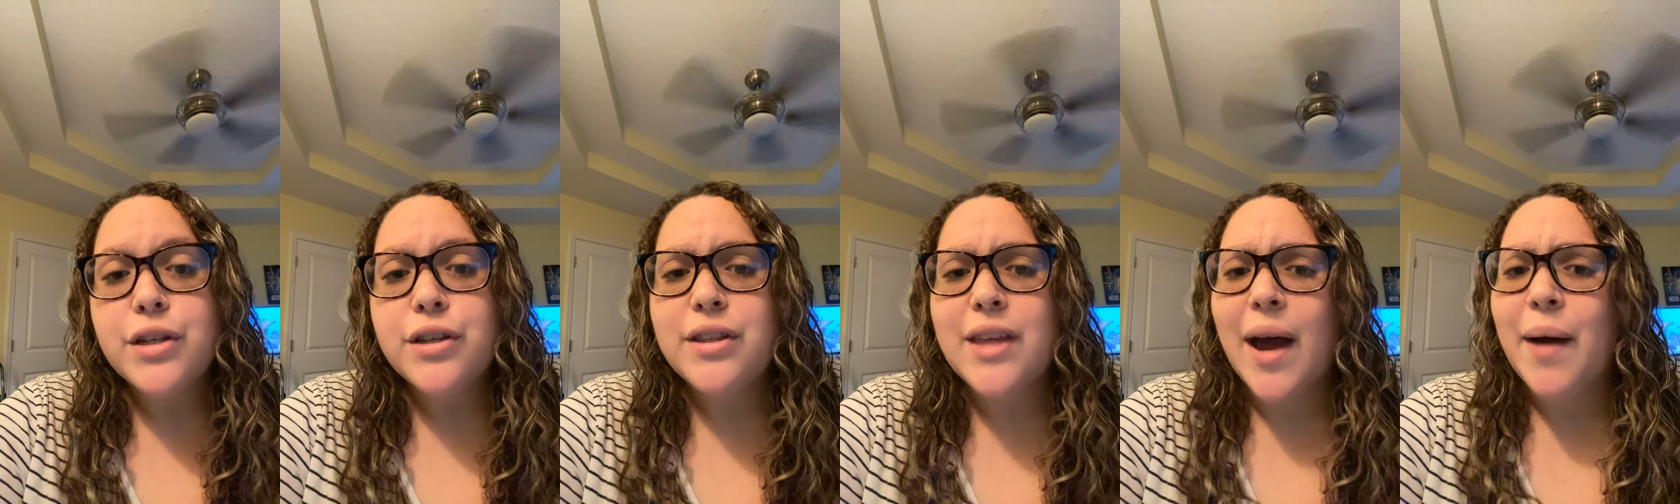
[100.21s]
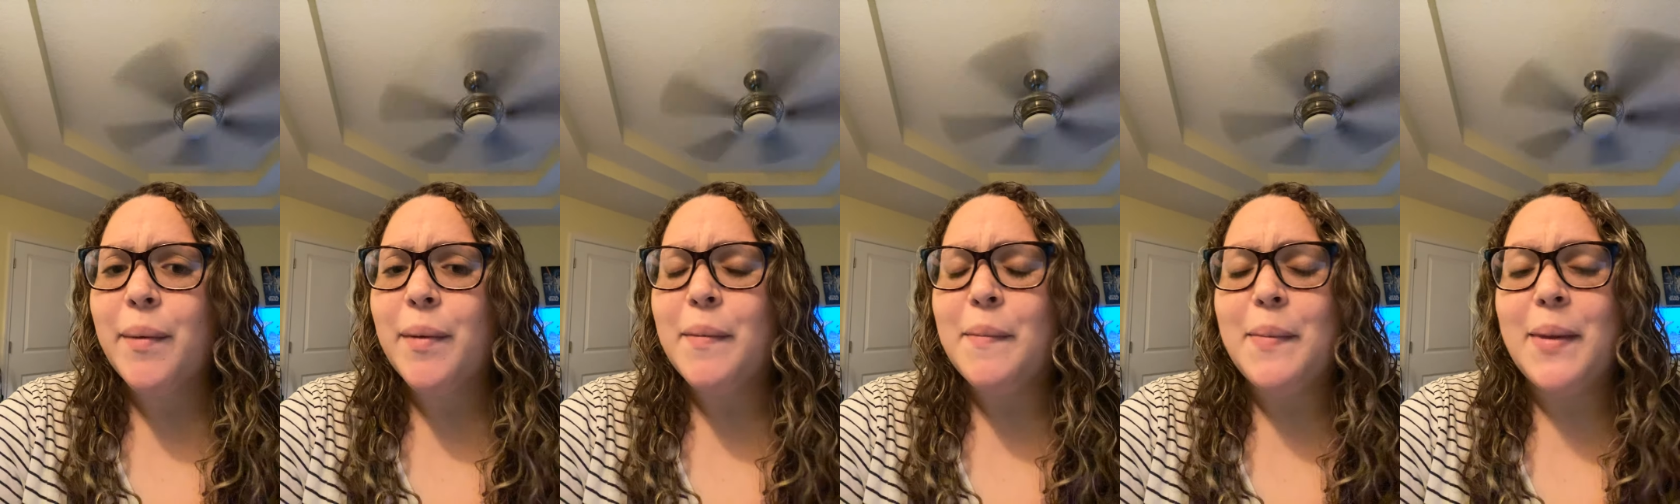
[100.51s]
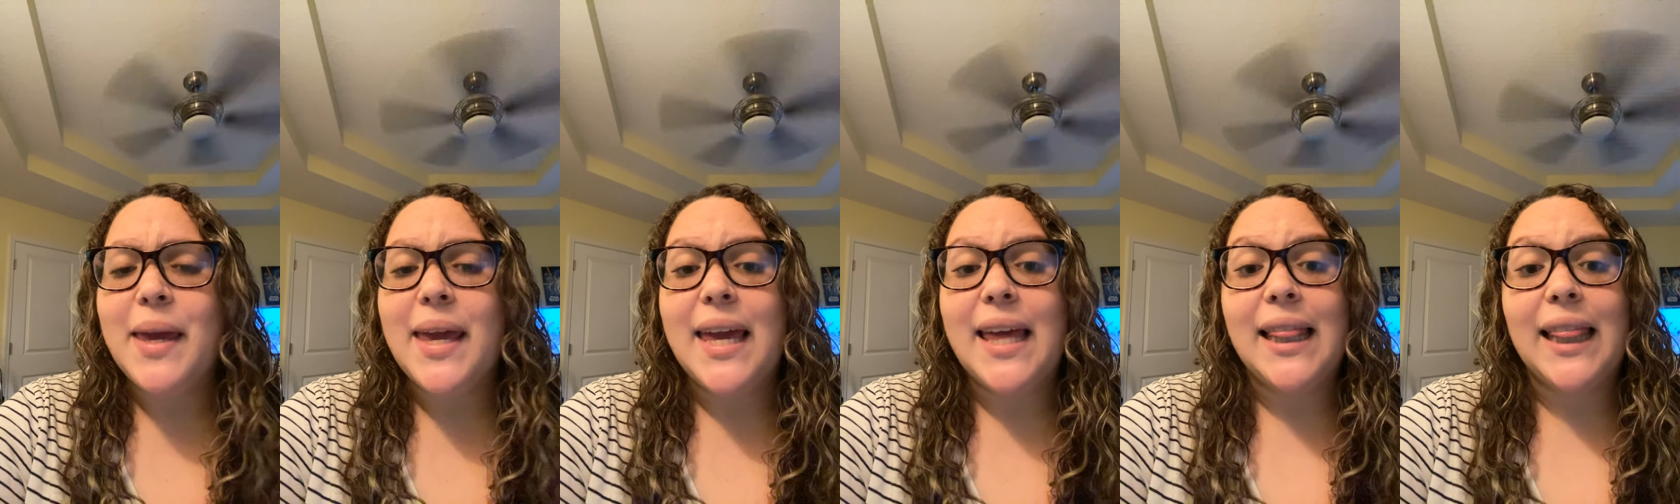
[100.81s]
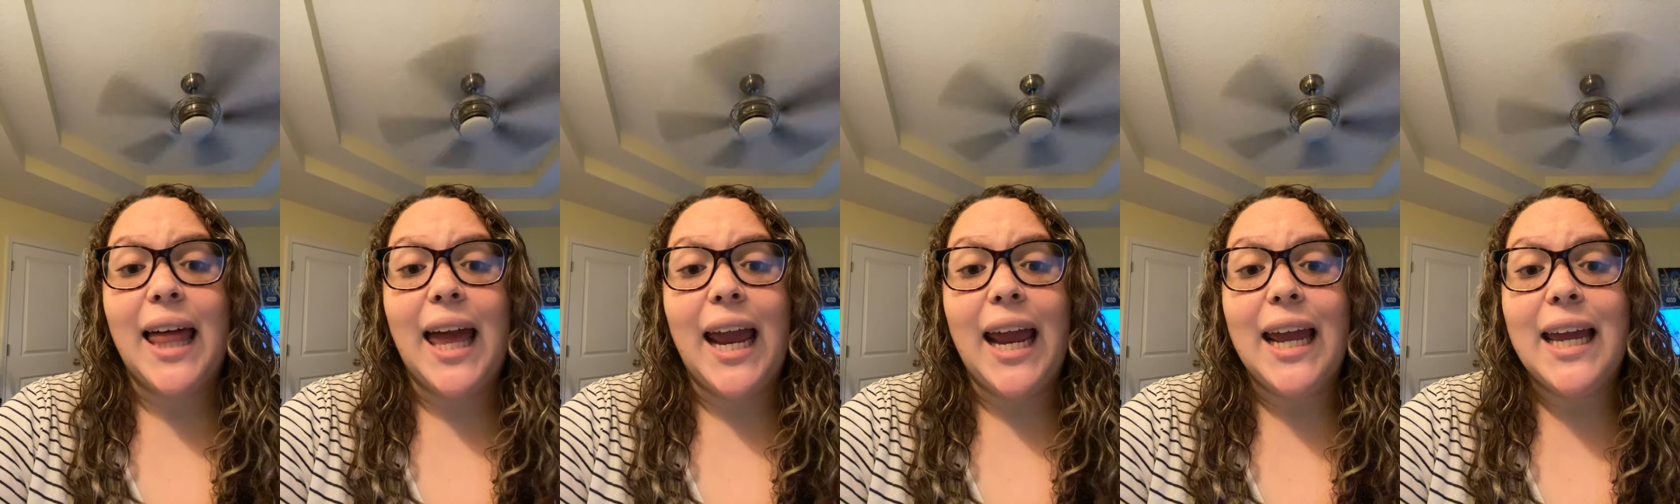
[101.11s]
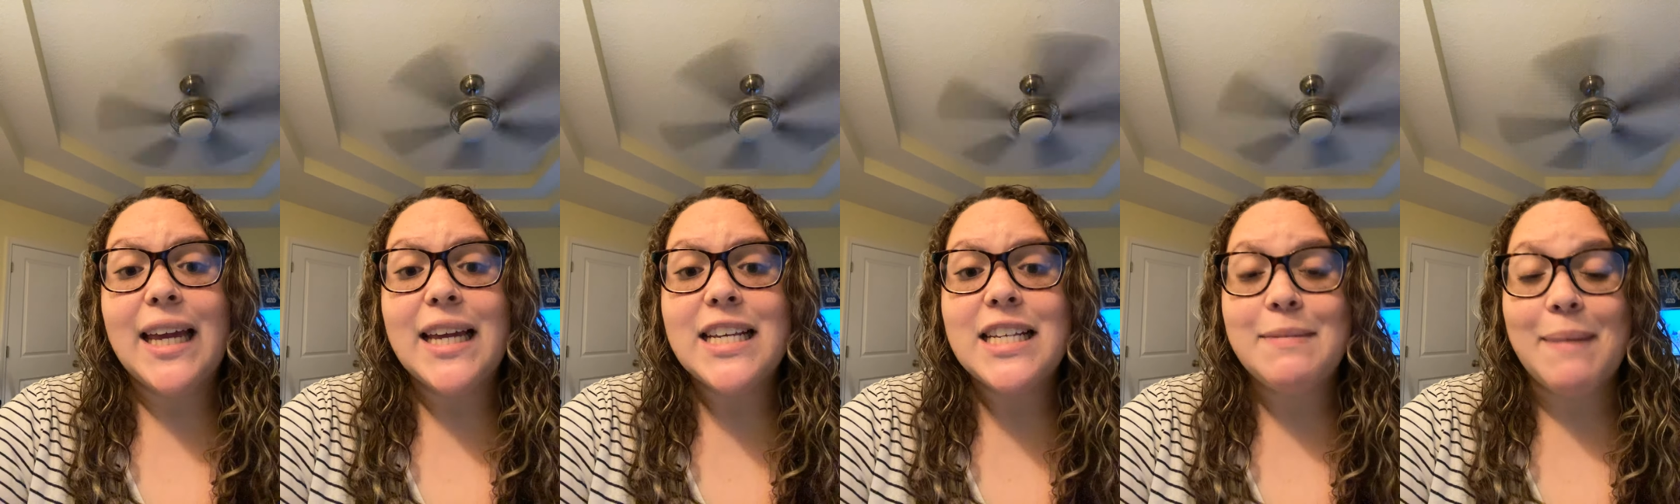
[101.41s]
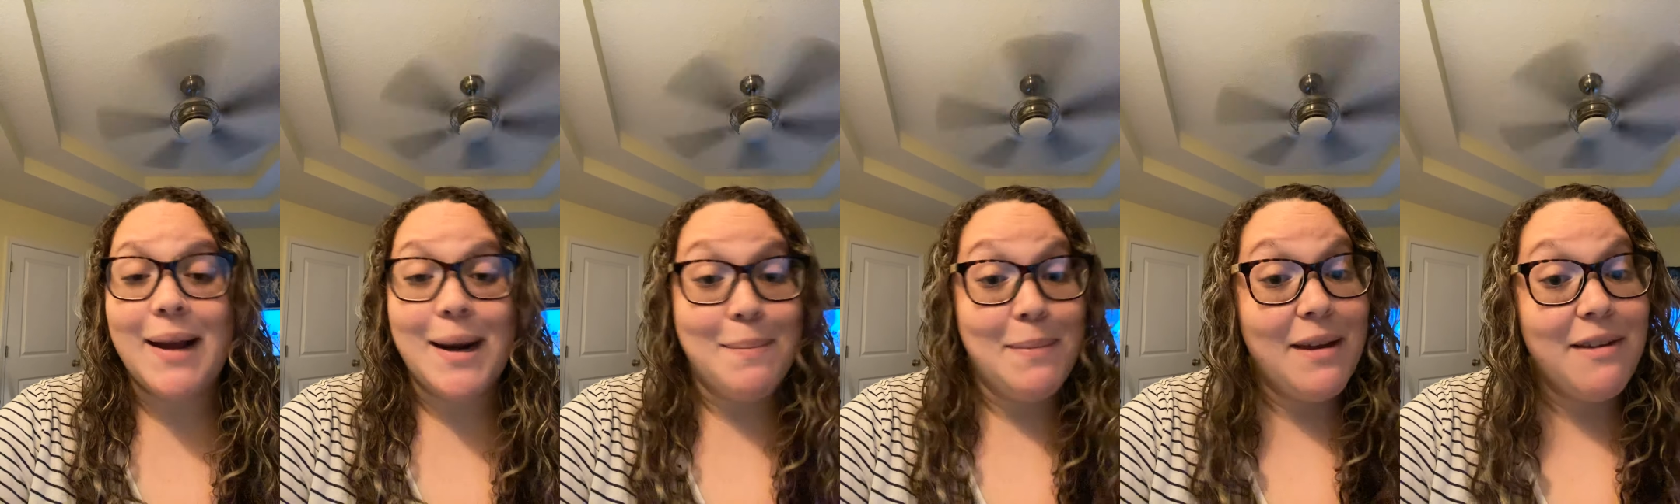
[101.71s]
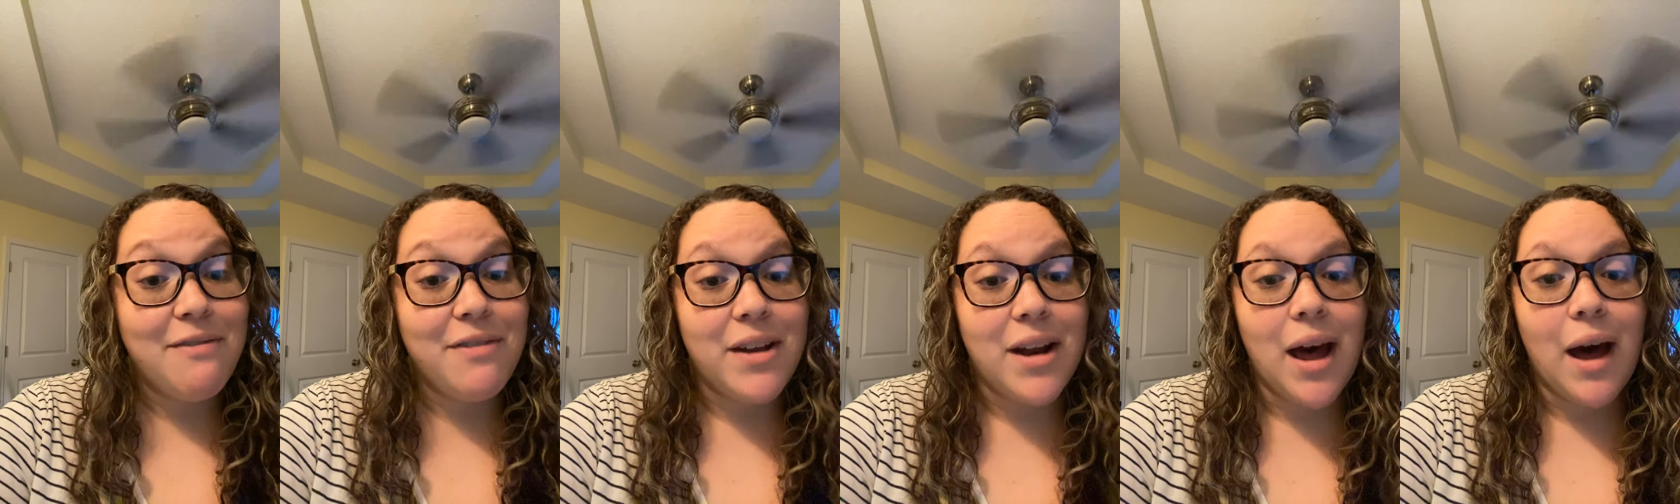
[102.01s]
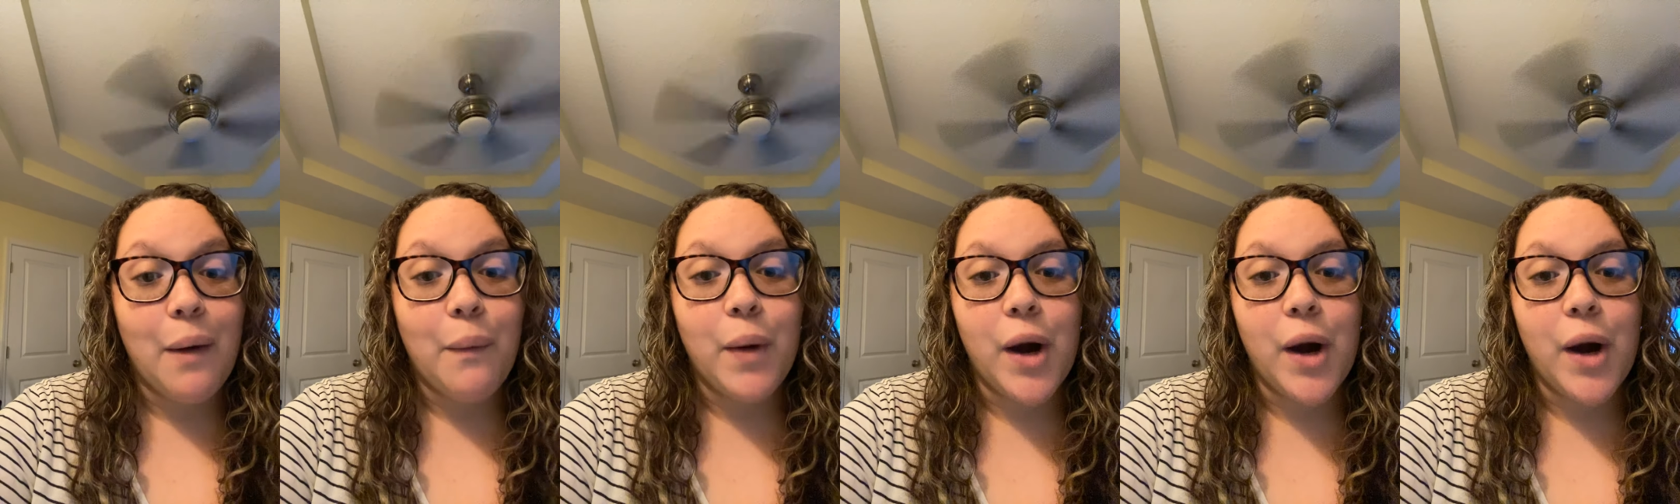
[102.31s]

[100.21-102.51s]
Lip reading: So that would be like spina bifida,